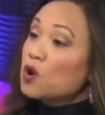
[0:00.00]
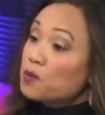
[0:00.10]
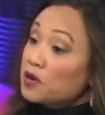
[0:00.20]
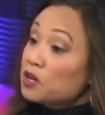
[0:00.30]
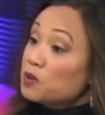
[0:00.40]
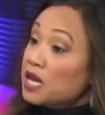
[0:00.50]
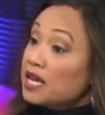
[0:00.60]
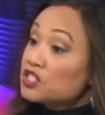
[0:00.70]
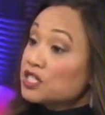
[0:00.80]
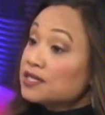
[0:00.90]
corporate
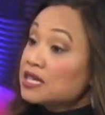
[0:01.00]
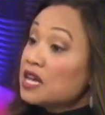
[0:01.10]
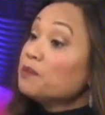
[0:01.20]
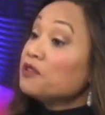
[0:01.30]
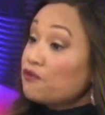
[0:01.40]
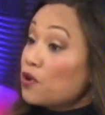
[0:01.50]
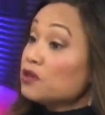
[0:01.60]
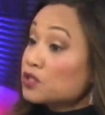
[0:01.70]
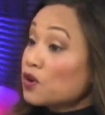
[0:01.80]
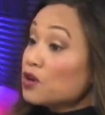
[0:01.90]
communications before you
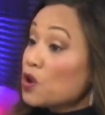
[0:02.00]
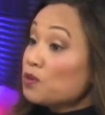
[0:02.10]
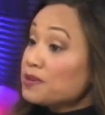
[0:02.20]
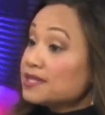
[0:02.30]
started your own